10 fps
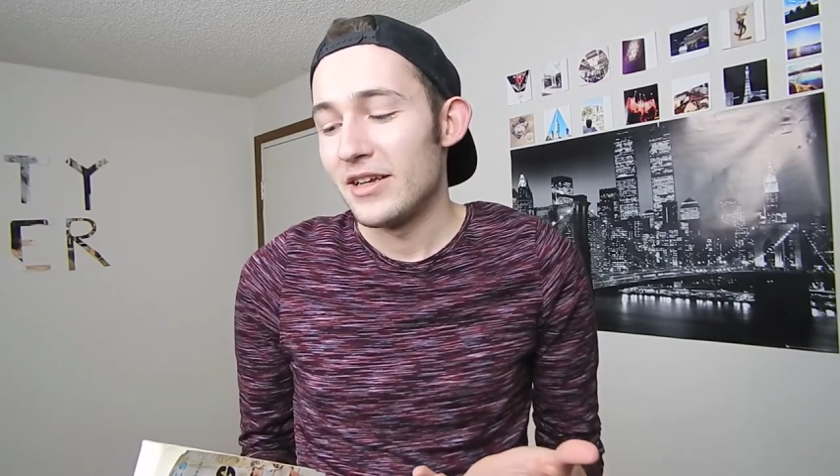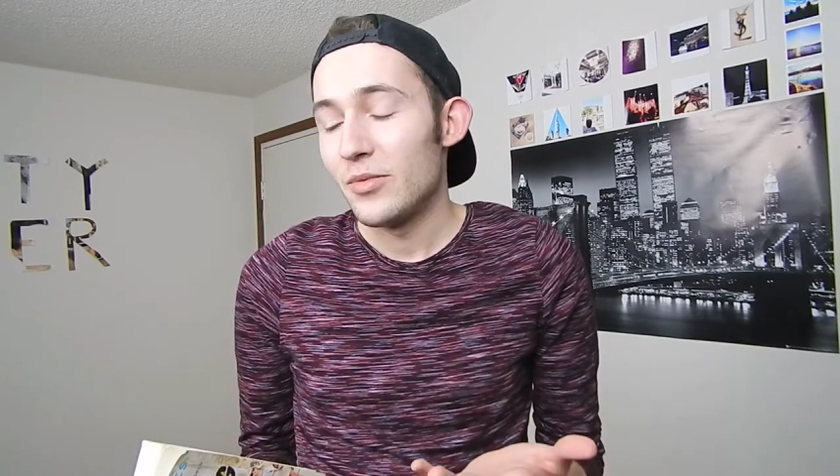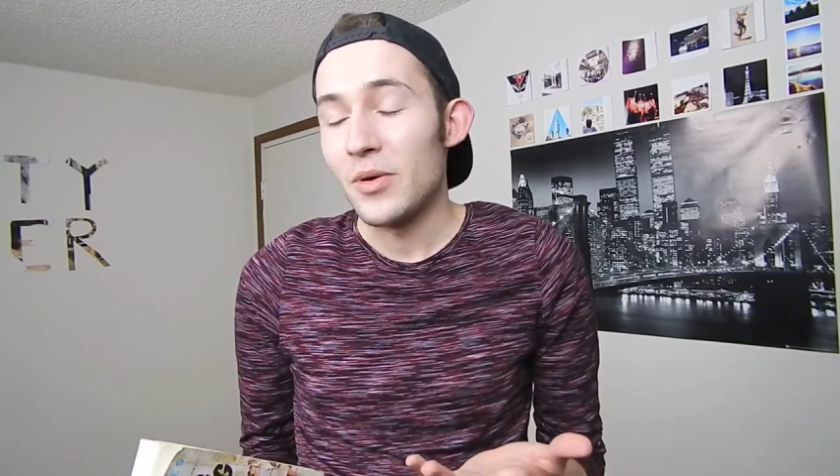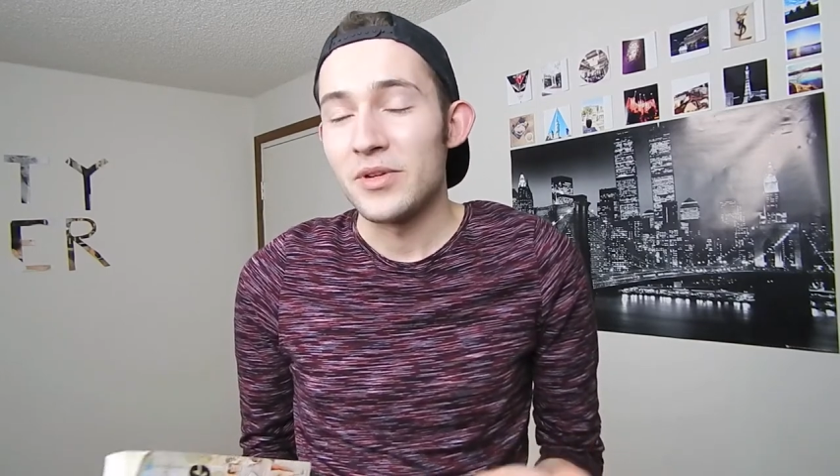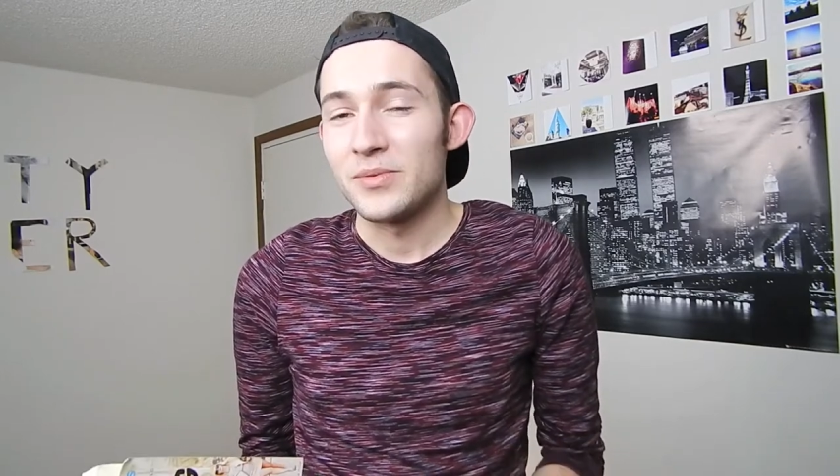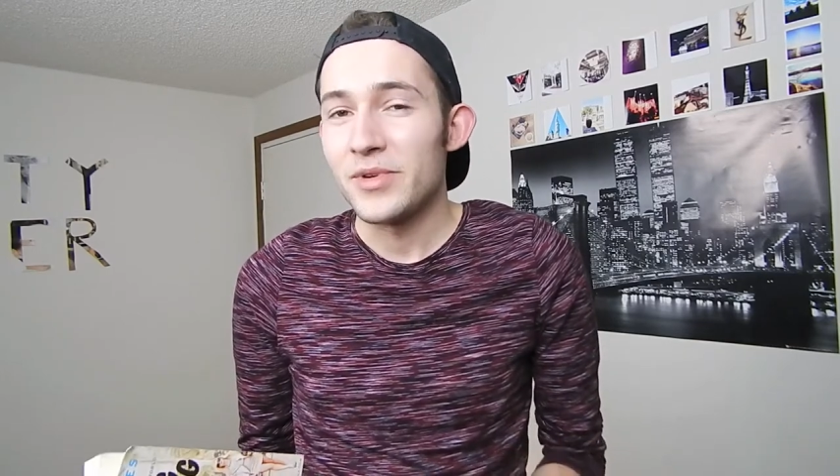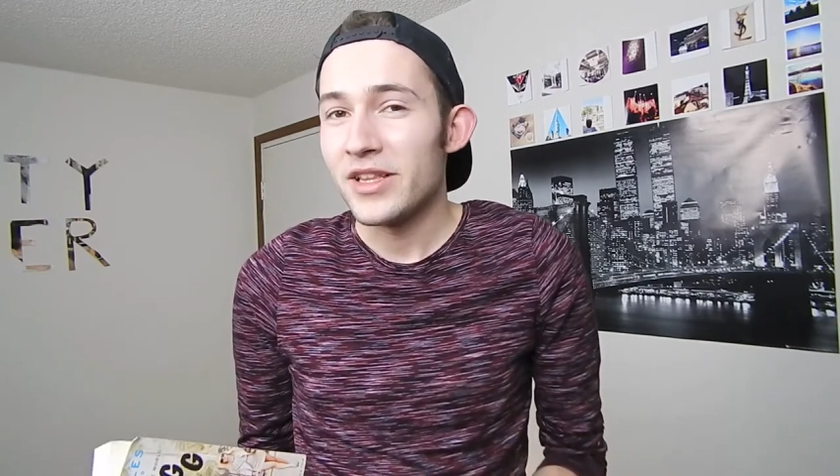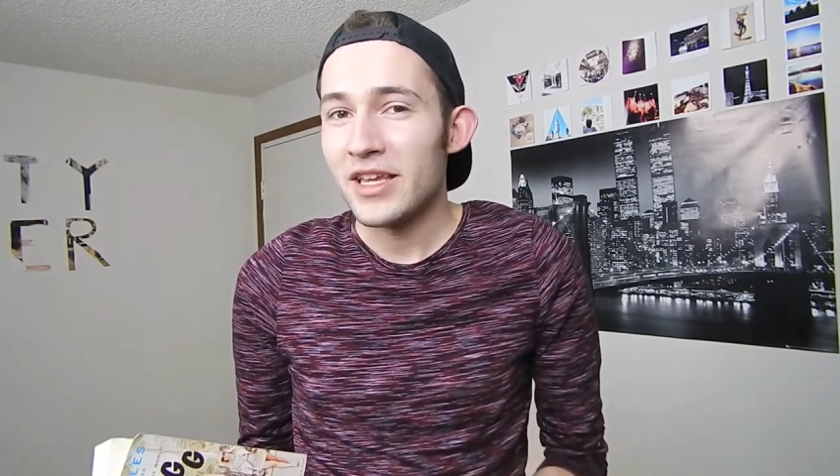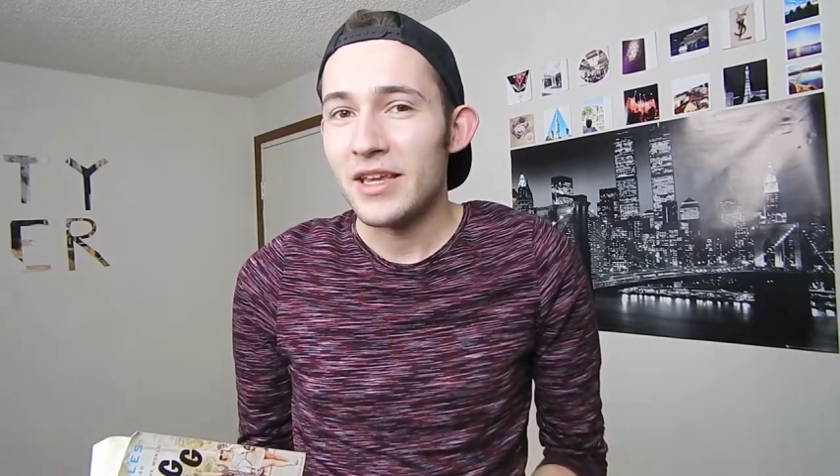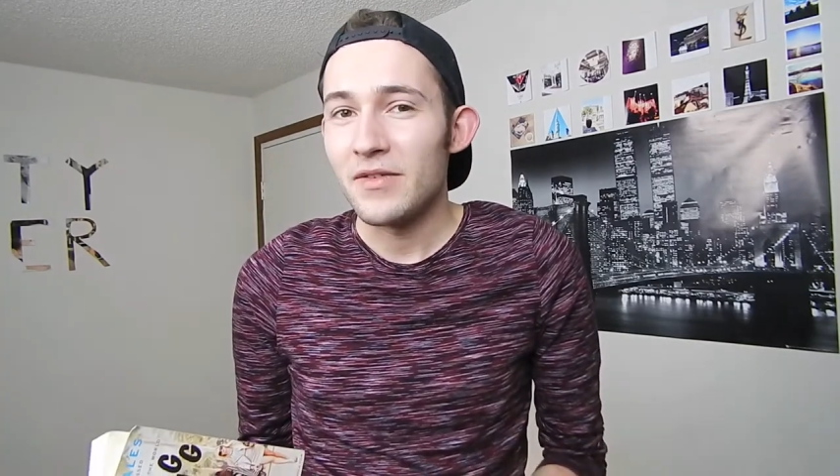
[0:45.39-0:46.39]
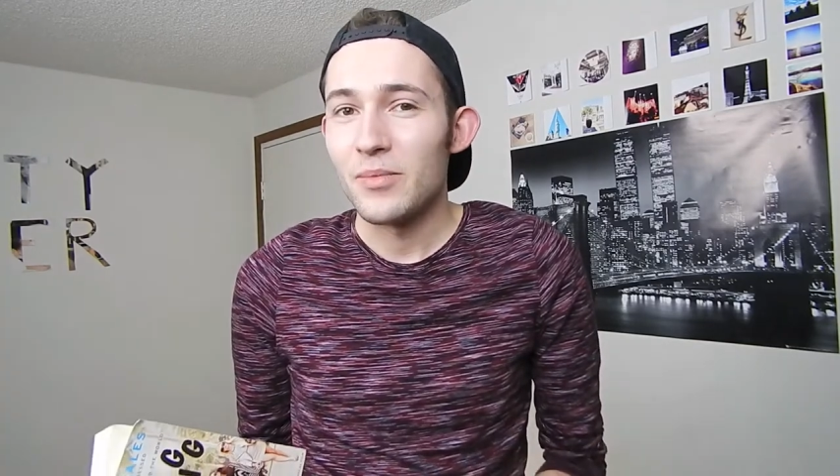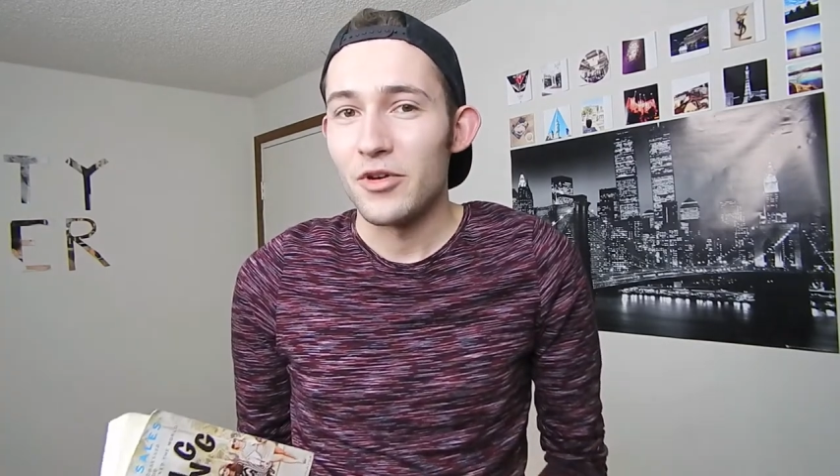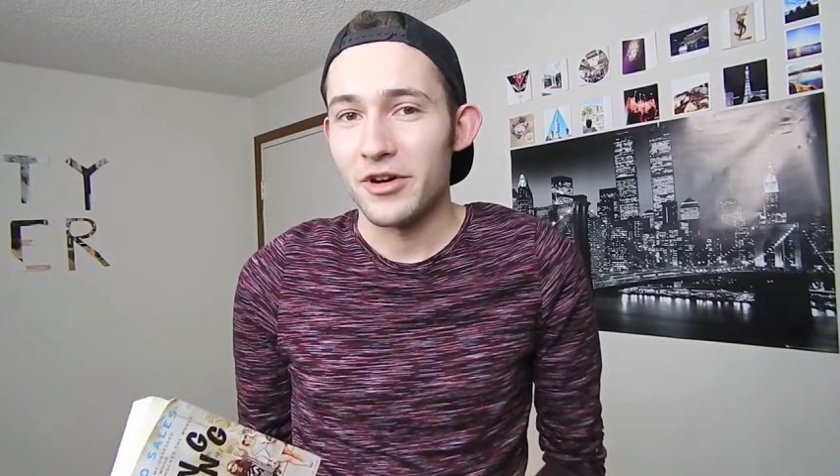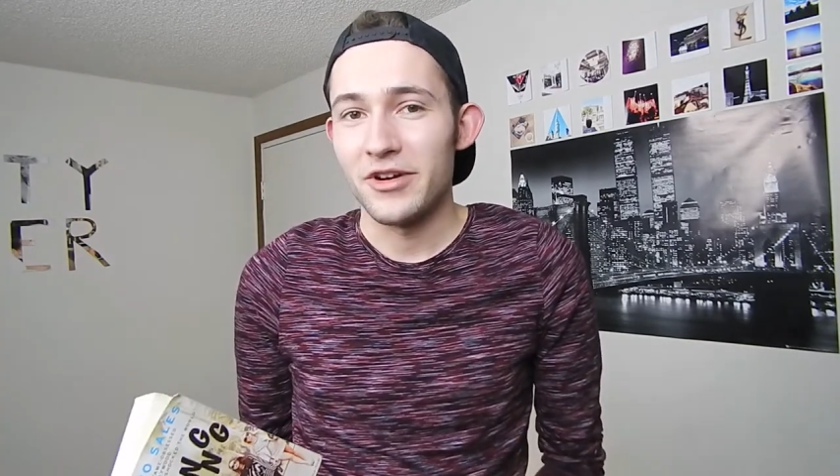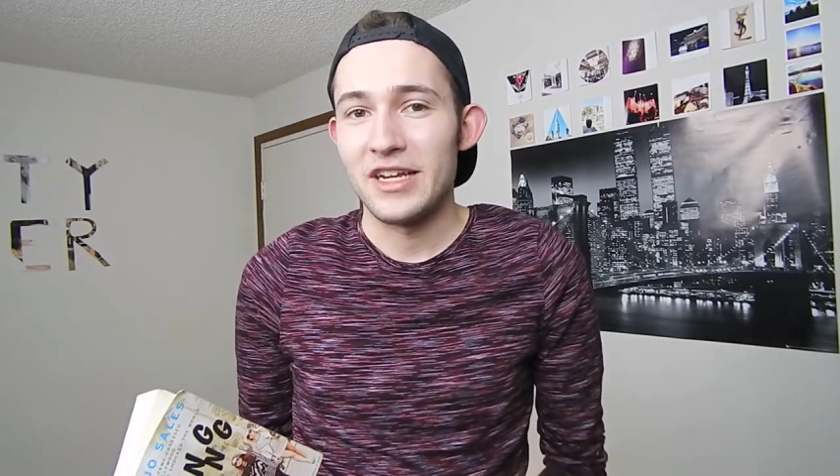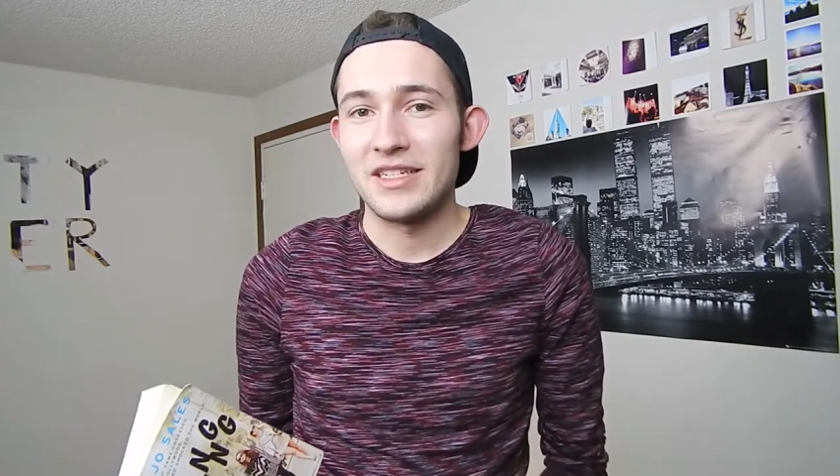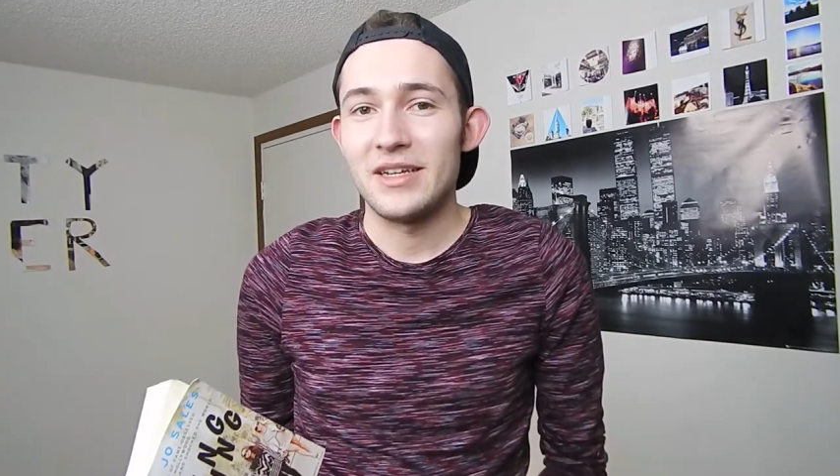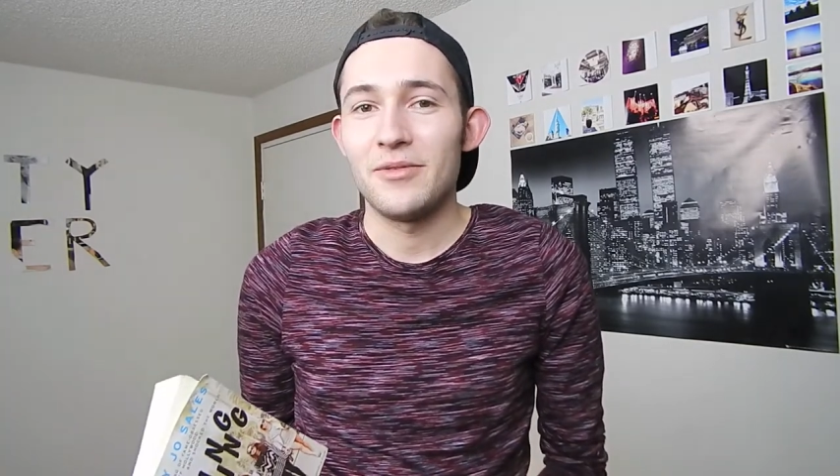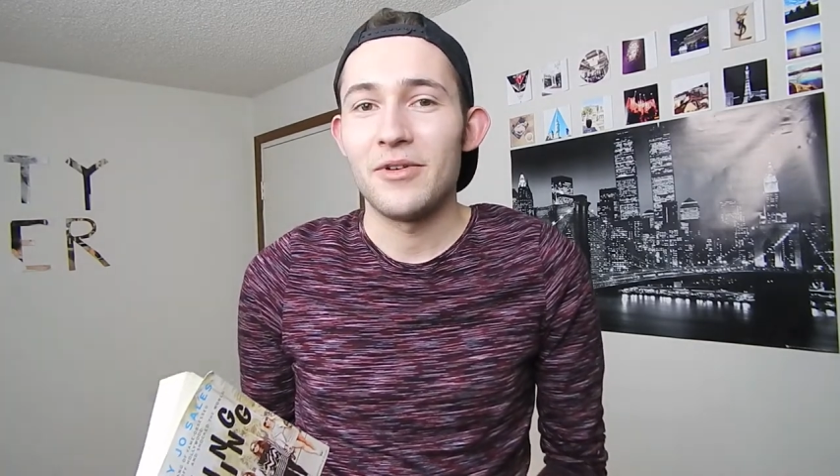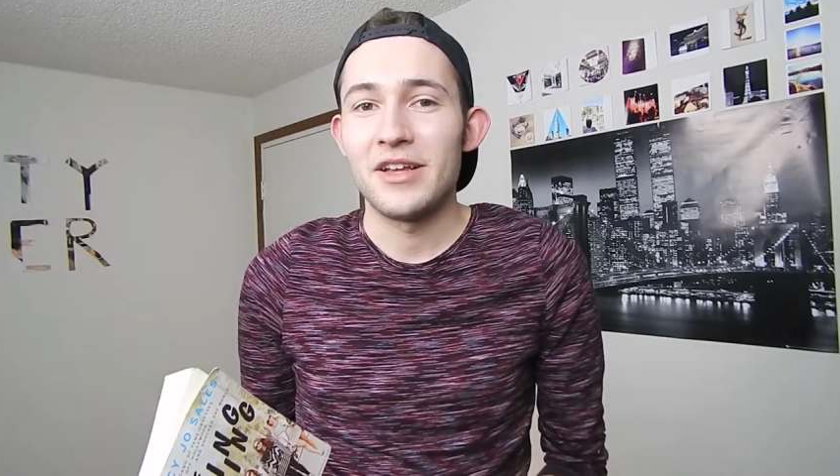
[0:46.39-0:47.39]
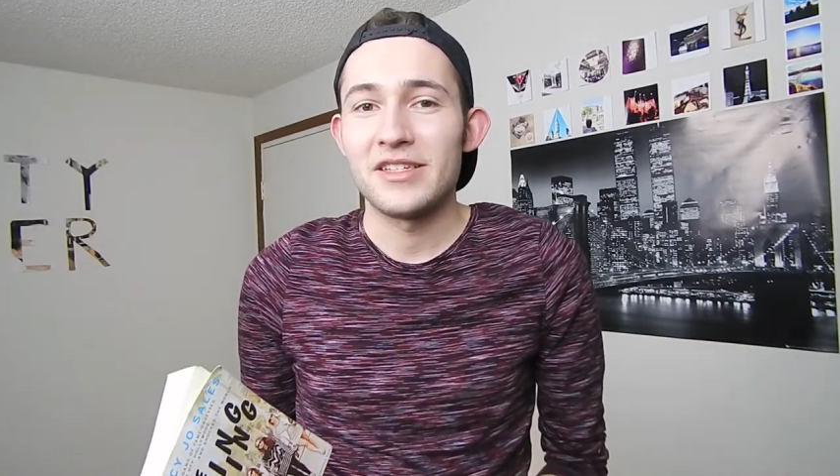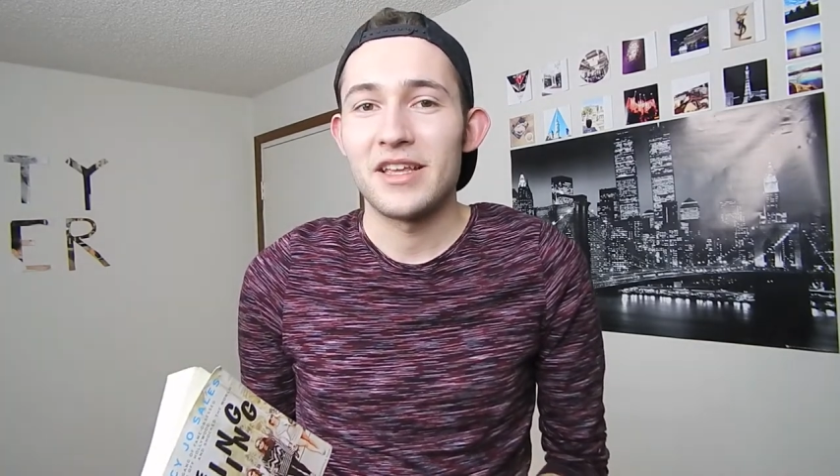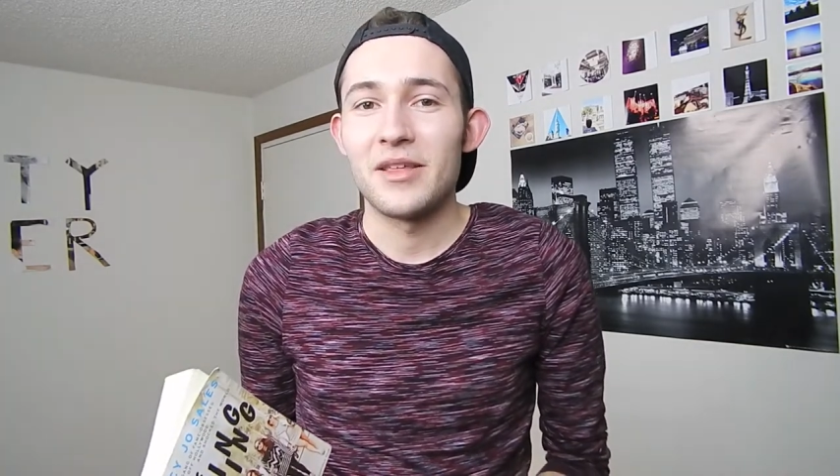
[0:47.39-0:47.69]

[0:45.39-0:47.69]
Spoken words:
what was really even more crazy was